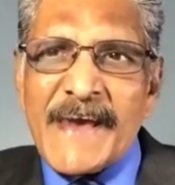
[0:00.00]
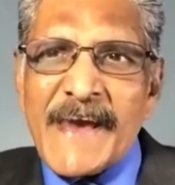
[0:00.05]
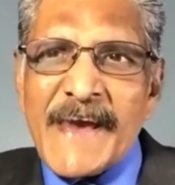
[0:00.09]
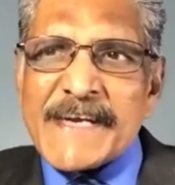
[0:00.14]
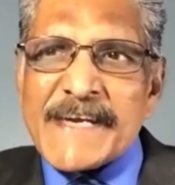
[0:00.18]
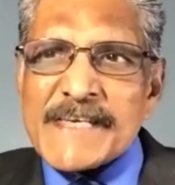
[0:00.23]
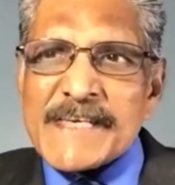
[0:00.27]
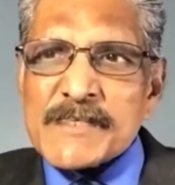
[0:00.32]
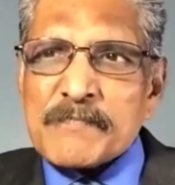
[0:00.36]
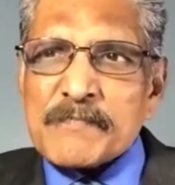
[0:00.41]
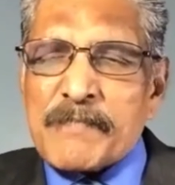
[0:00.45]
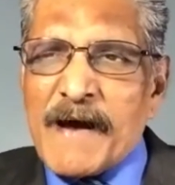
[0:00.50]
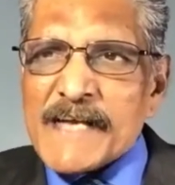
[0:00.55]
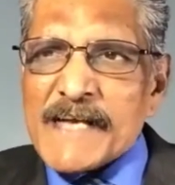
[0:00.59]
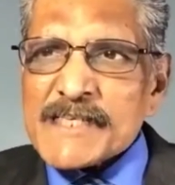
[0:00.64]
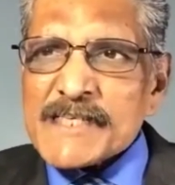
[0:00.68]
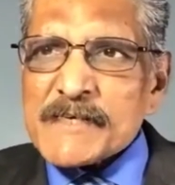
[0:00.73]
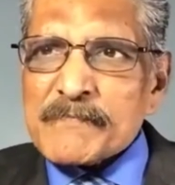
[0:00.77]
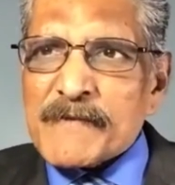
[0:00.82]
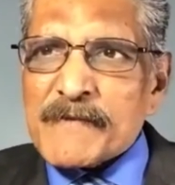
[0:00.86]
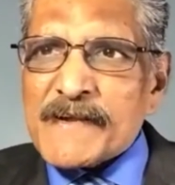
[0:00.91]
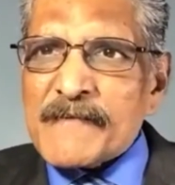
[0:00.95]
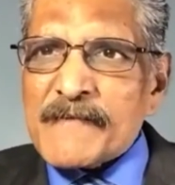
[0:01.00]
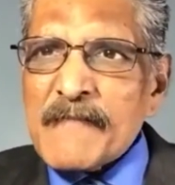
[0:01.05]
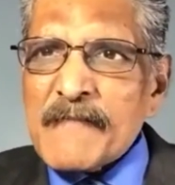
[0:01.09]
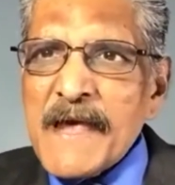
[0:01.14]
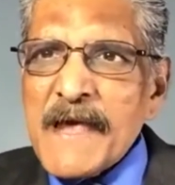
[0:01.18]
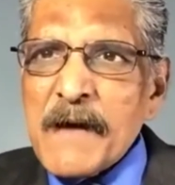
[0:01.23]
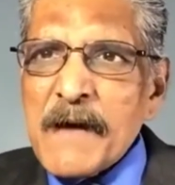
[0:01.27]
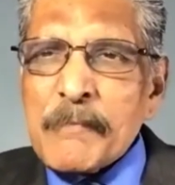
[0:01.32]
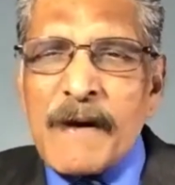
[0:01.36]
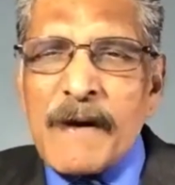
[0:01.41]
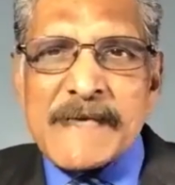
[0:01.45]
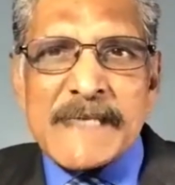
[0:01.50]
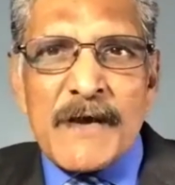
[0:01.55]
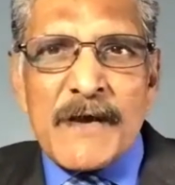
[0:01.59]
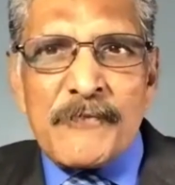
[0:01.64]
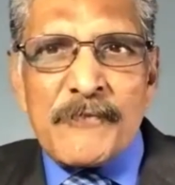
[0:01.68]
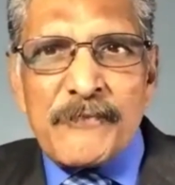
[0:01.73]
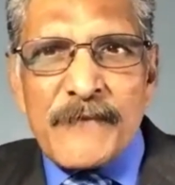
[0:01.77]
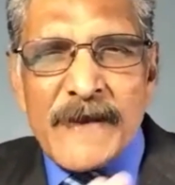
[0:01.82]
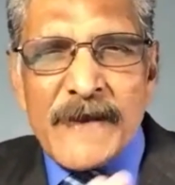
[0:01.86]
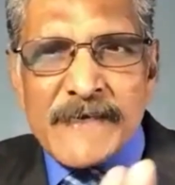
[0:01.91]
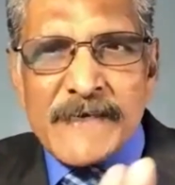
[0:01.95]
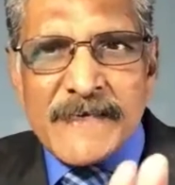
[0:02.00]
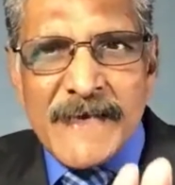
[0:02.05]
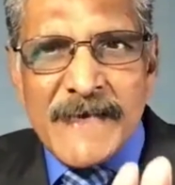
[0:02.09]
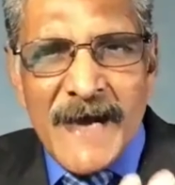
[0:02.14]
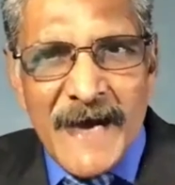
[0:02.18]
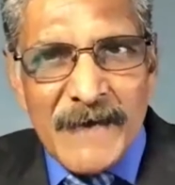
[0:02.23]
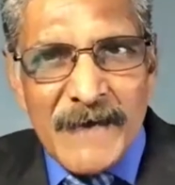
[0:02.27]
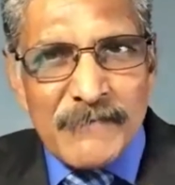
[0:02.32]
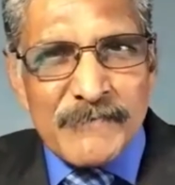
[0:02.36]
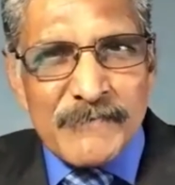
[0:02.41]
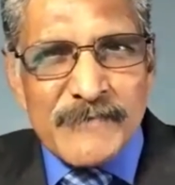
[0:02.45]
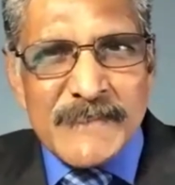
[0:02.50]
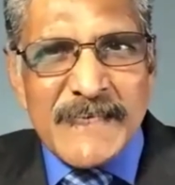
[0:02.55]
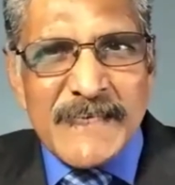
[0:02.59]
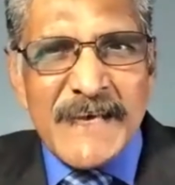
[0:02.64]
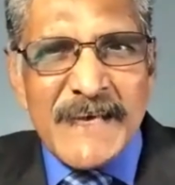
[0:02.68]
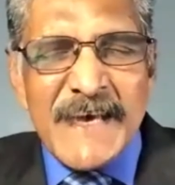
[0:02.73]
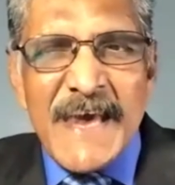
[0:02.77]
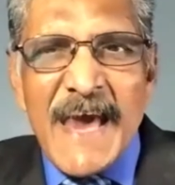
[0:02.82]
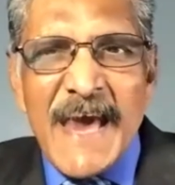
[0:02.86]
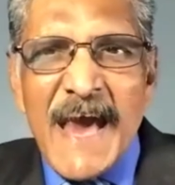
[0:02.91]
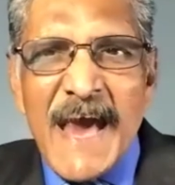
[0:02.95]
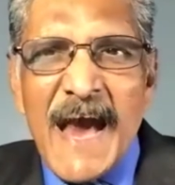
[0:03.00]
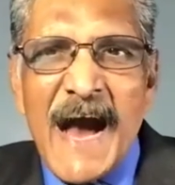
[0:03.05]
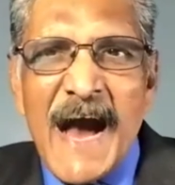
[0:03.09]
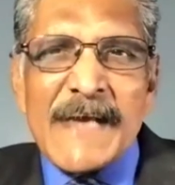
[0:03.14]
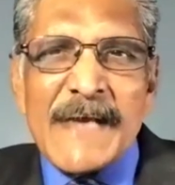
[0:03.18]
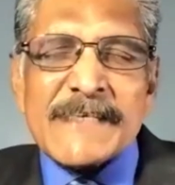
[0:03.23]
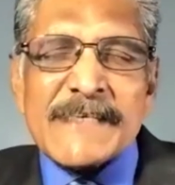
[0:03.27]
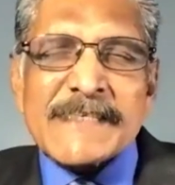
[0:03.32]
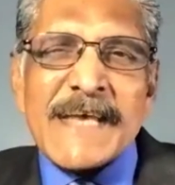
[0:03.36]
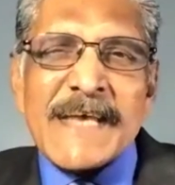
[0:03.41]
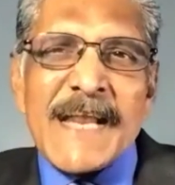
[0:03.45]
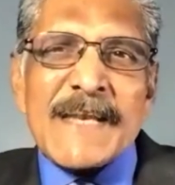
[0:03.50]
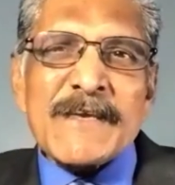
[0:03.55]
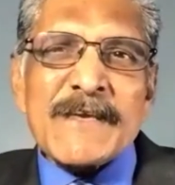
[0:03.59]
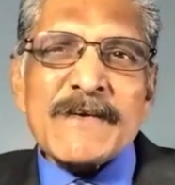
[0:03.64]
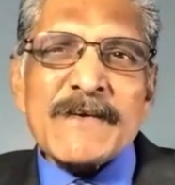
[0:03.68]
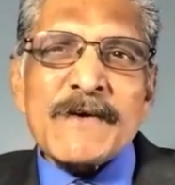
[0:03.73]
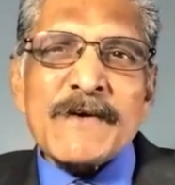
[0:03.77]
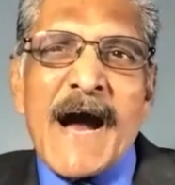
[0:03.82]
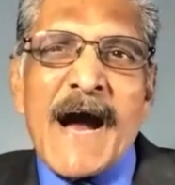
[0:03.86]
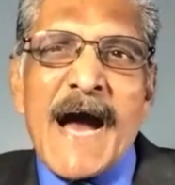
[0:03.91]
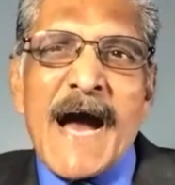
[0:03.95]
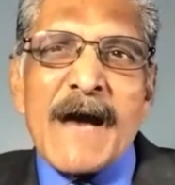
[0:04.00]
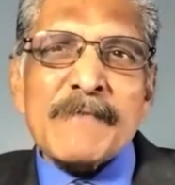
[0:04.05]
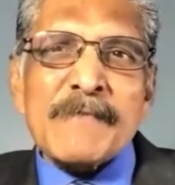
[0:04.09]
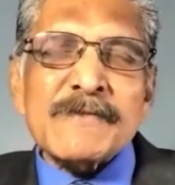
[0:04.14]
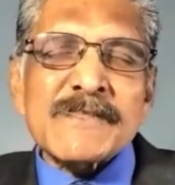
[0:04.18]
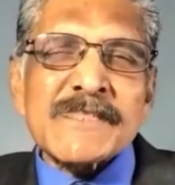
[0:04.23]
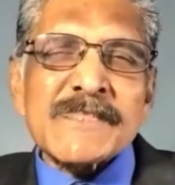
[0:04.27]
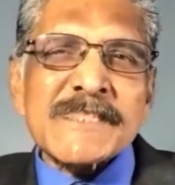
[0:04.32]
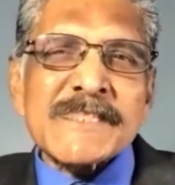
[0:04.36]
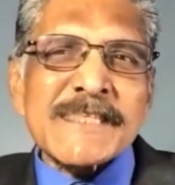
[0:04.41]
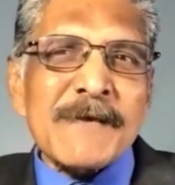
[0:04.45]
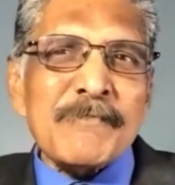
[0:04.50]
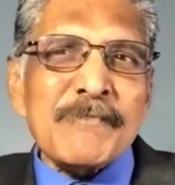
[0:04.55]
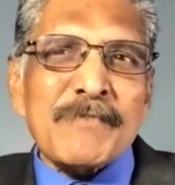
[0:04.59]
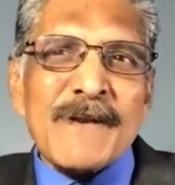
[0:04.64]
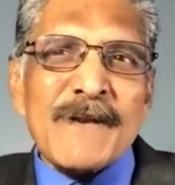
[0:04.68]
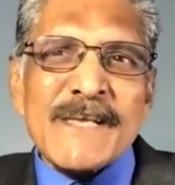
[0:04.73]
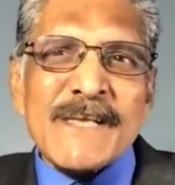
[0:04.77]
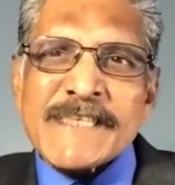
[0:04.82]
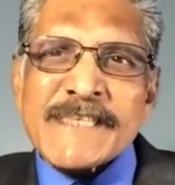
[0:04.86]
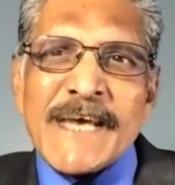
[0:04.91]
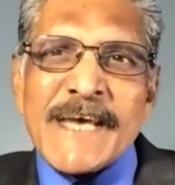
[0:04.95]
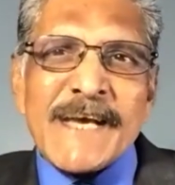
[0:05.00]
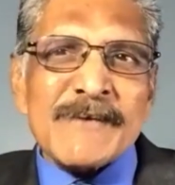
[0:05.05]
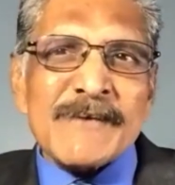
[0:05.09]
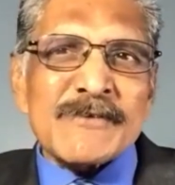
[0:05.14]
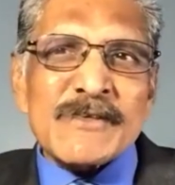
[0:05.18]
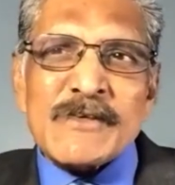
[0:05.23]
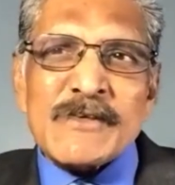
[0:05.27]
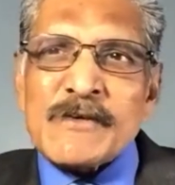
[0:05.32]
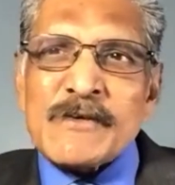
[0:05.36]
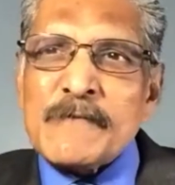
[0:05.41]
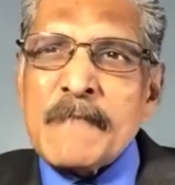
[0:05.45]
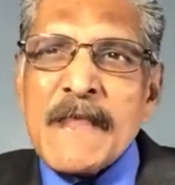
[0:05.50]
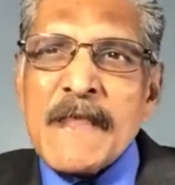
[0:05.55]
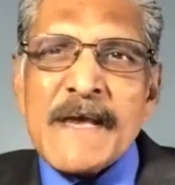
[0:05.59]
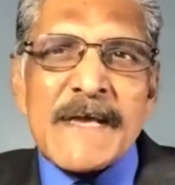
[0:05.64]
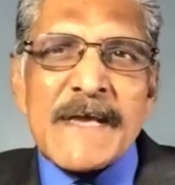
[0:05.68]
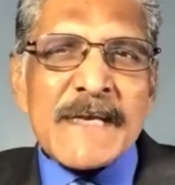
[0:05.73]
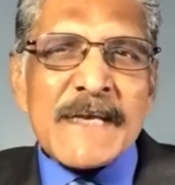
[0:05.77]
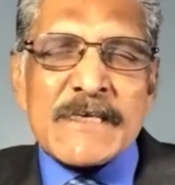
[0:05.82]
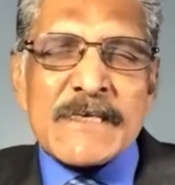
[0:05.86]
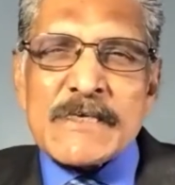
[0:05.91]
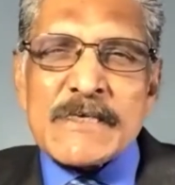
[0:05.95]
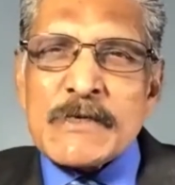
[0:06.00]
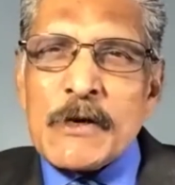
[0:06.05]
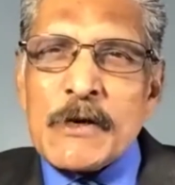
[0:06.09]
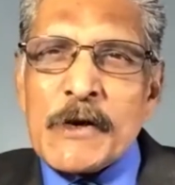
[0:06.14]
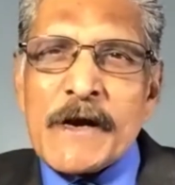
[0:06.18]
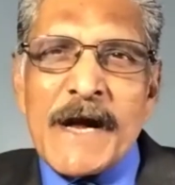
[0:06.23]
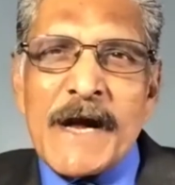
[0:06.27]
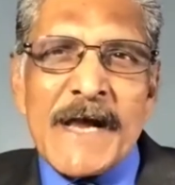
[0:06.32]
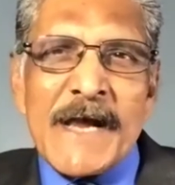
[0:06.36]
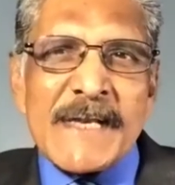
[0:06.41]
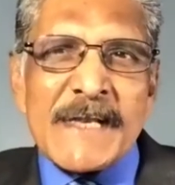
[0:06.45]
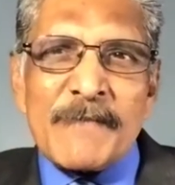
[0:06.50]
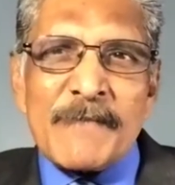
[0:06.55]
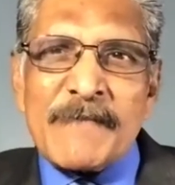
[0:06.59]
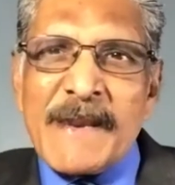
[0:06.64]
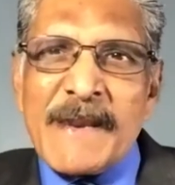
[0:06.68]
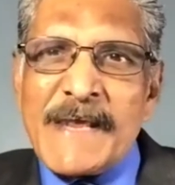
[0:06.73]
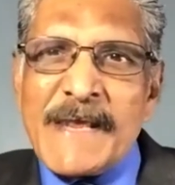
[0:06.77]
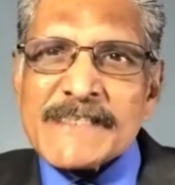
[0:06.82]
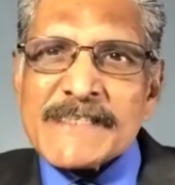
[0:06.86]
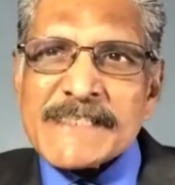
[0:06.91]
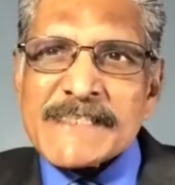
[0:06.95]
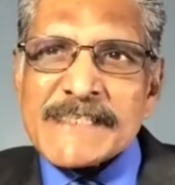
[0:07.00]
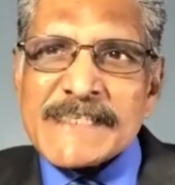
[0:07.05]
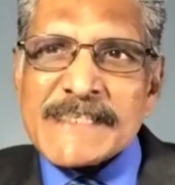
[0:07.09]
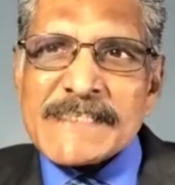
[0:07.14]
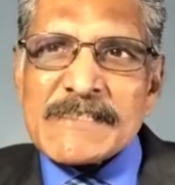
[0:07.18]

It is possible. But if it comes, I tell you, I'm simply saying to you, no condemnation.